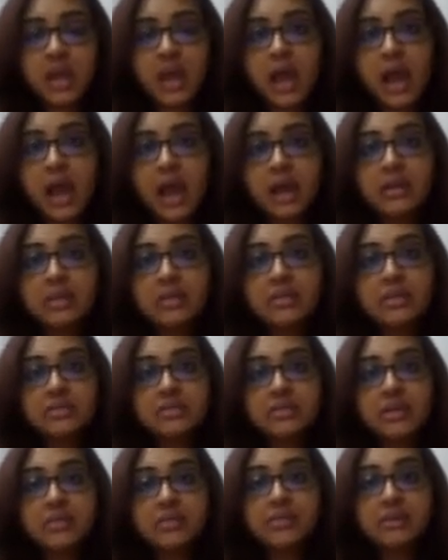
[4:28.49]
And this
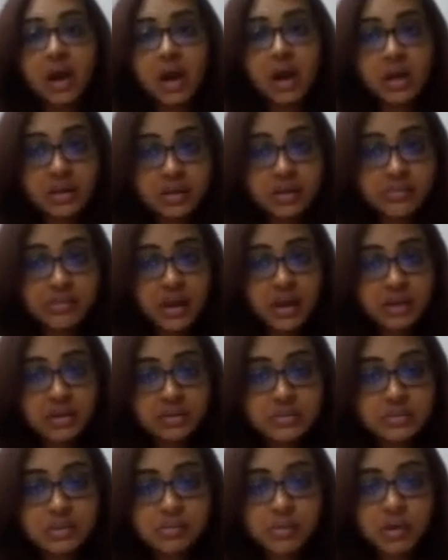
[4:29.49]

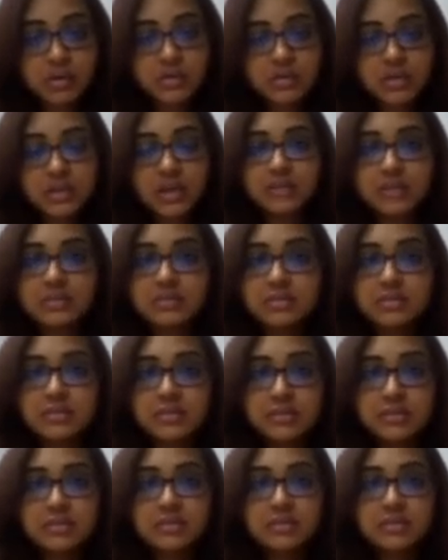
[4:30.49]
unawareness about the
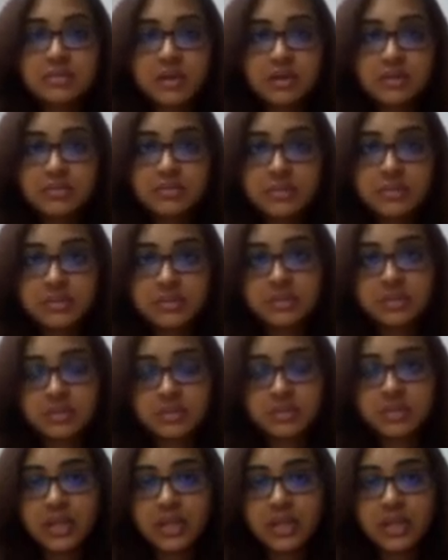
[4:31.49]
existing services,